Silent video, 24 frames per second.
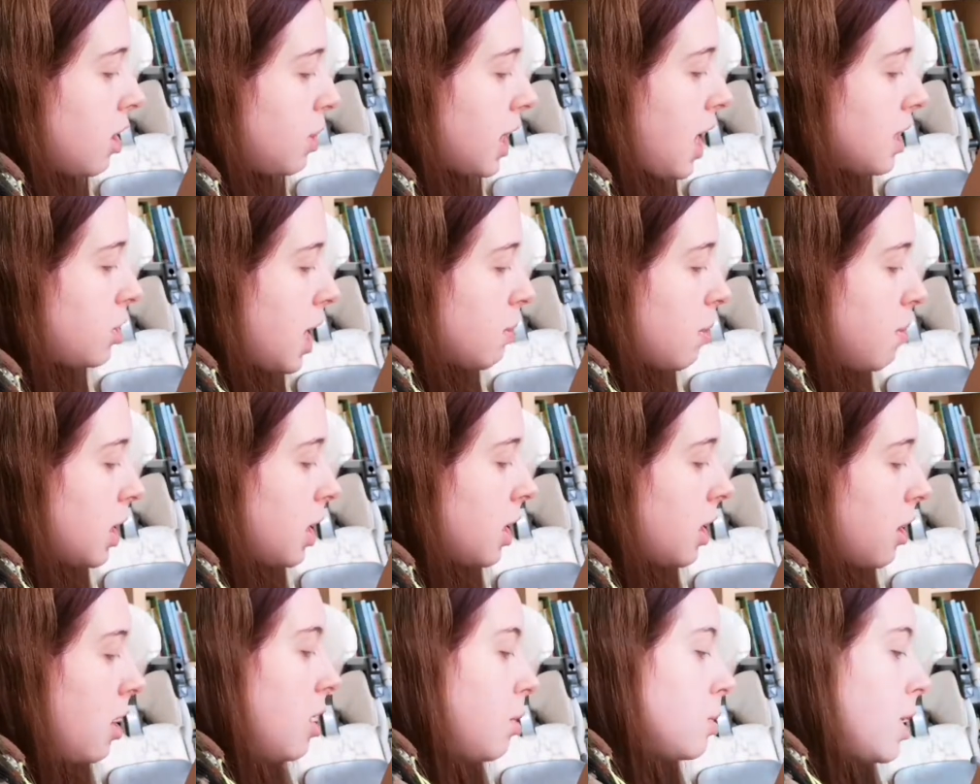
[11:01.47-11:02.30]
to be
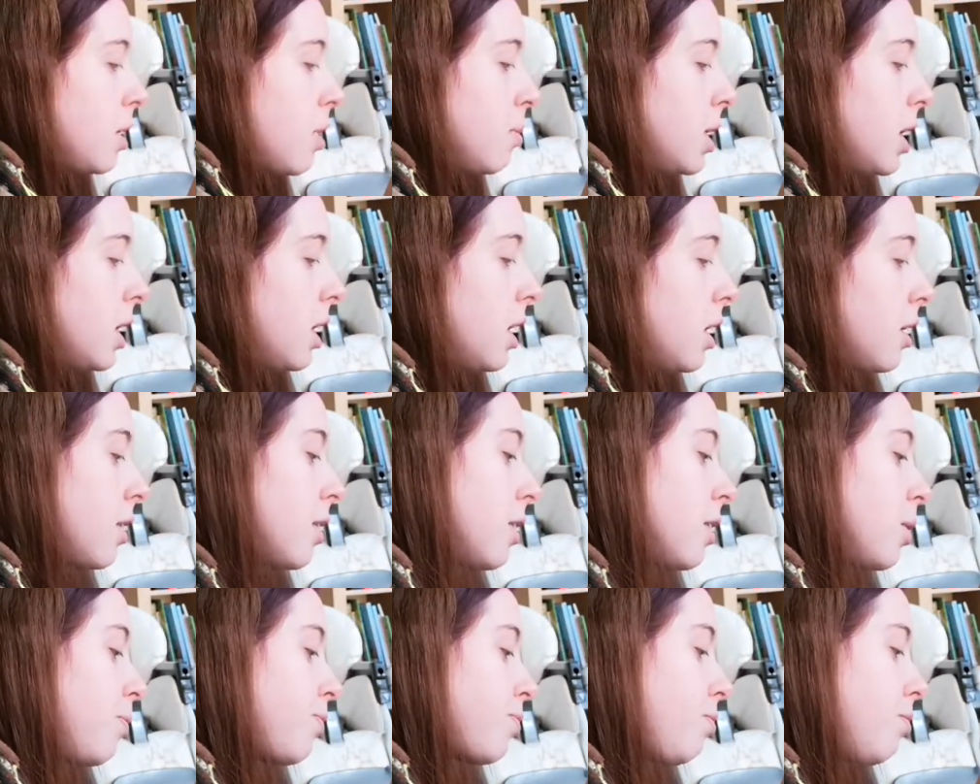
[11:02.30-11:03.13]
there, you know.
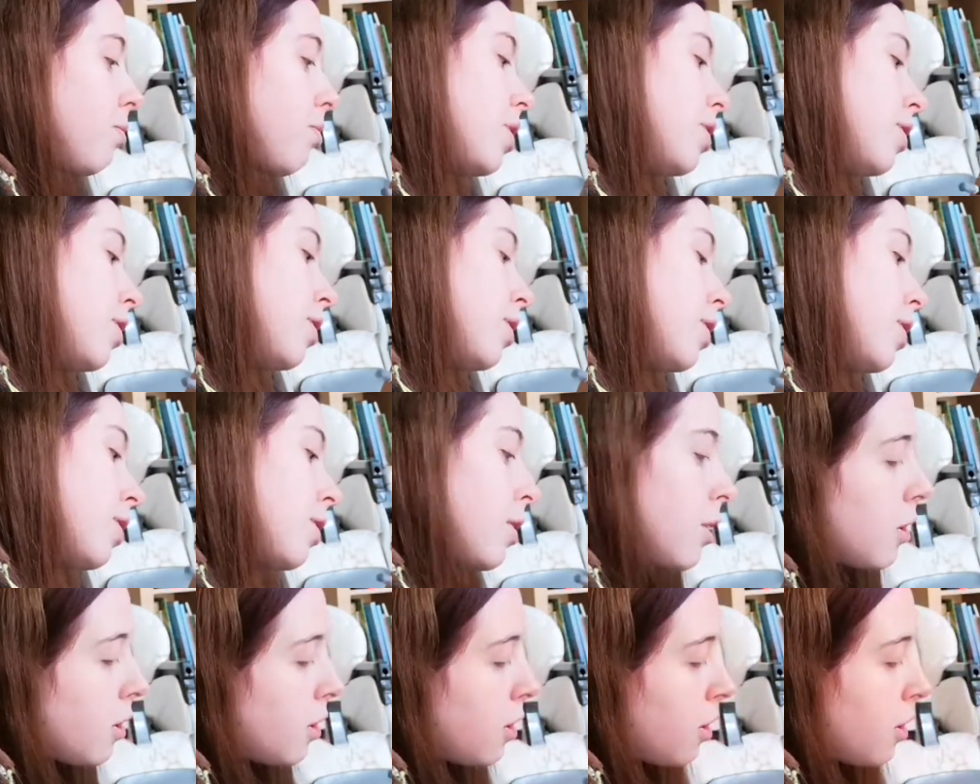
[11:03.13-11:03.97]

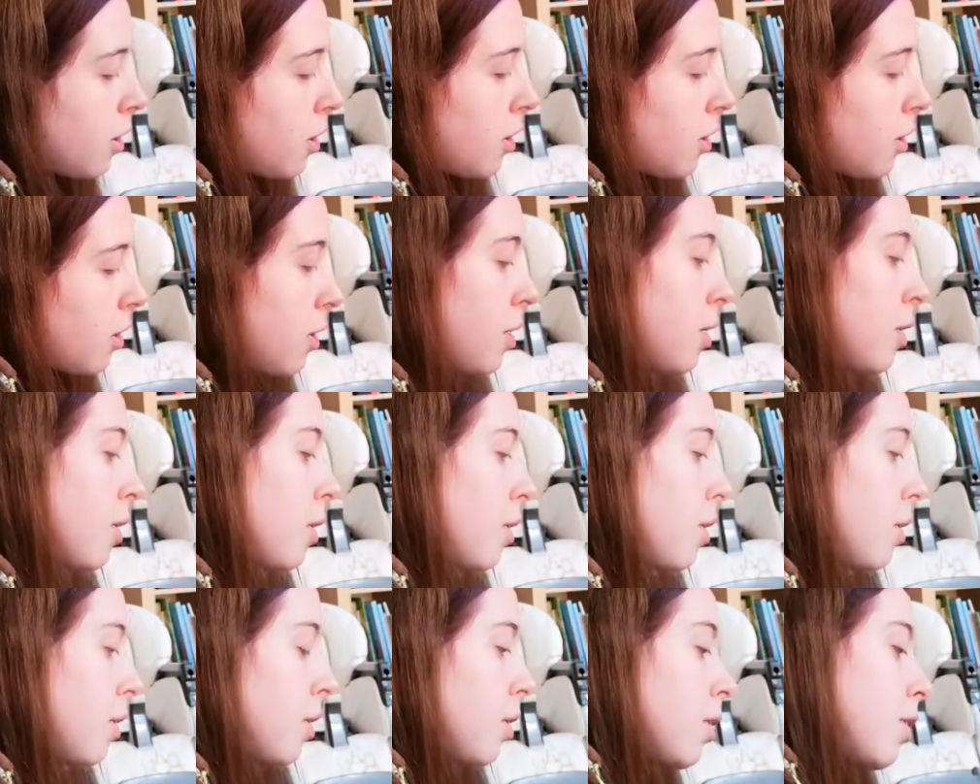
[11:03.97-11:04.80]
It wasn't going
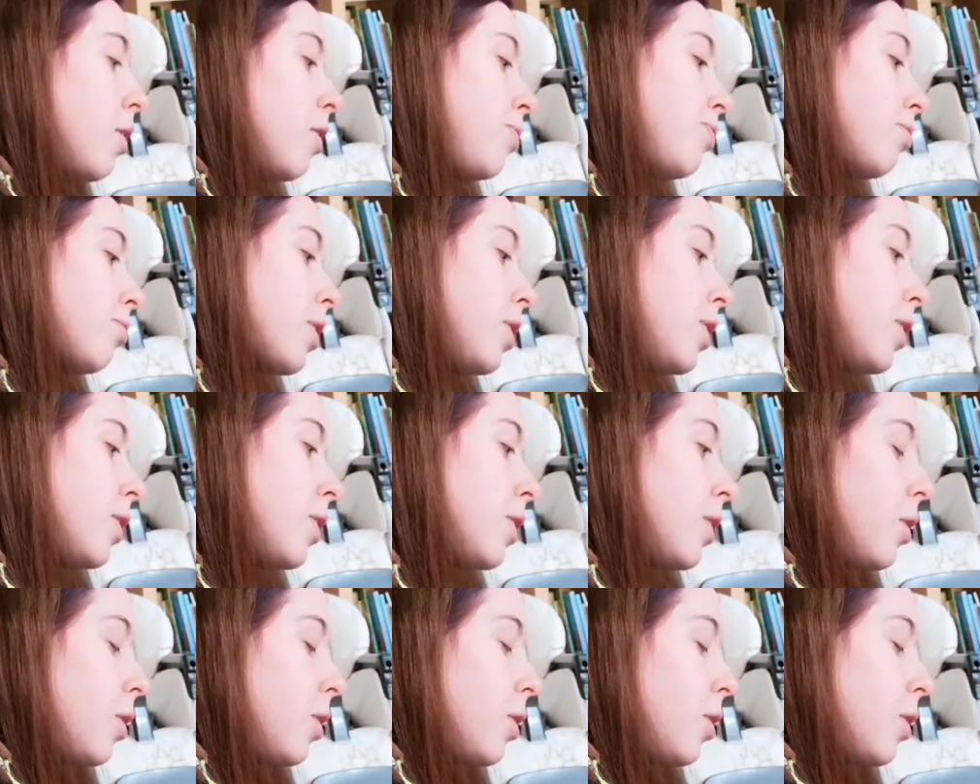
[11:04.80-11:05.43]
to happen for me.